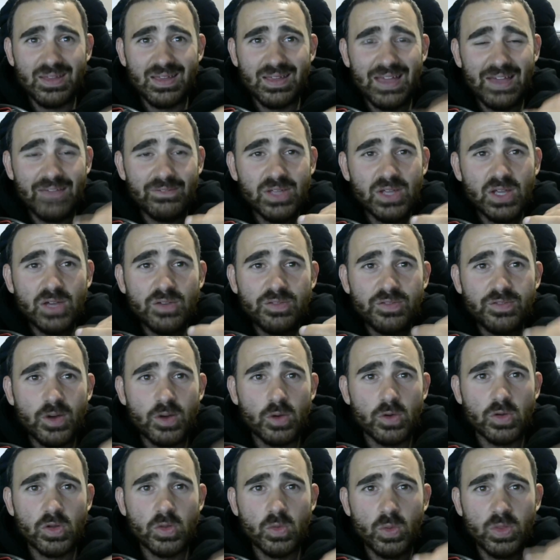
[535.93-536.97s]
having a
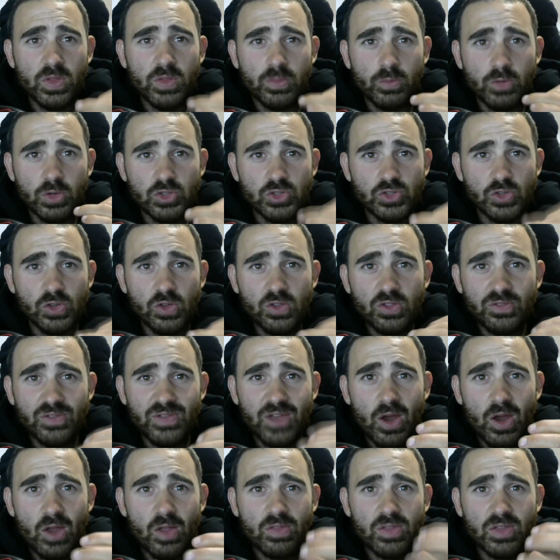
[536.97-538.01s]
folder with reduced
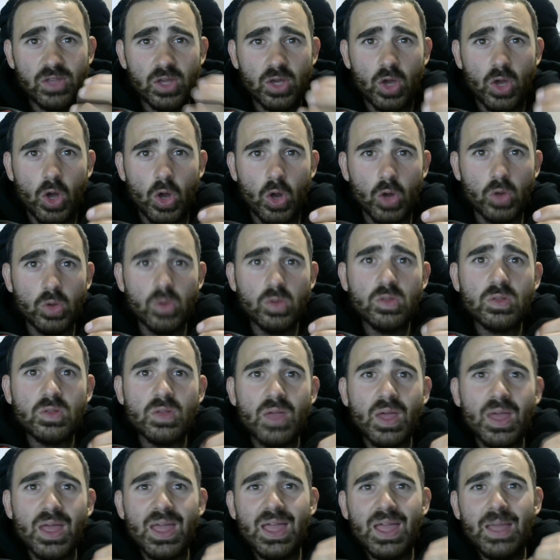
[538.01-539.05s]
variance in codes
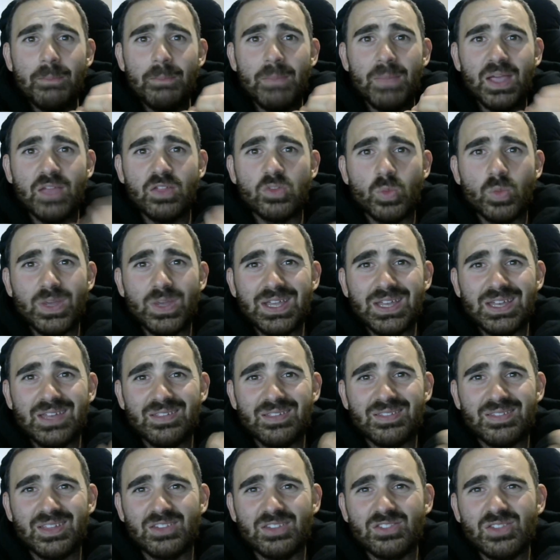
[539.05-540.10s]
means we can
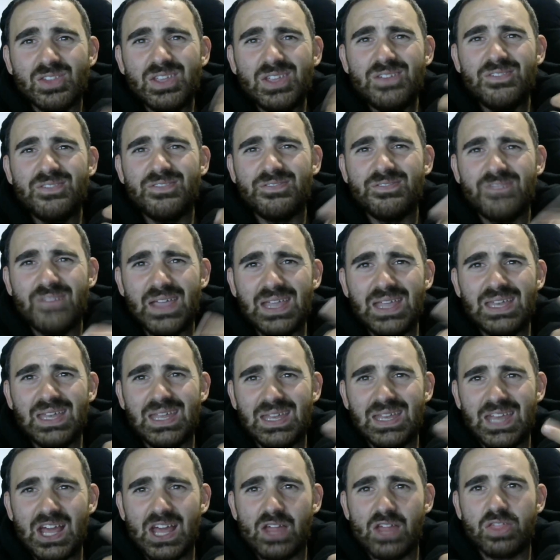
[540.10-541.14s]
essentially feed
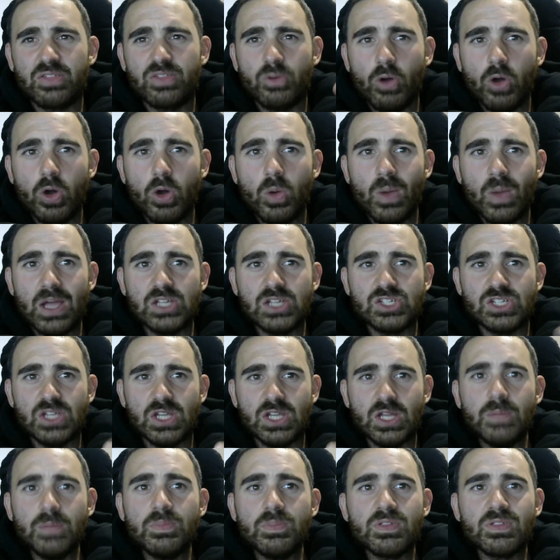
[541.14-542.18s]
in our throwaway
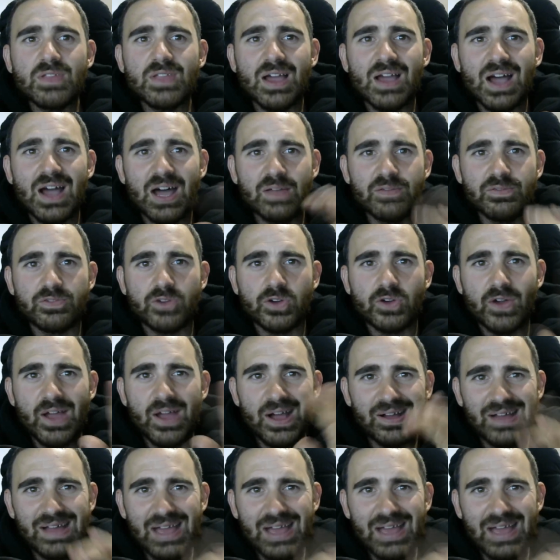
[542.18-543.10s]
chips to hunt for our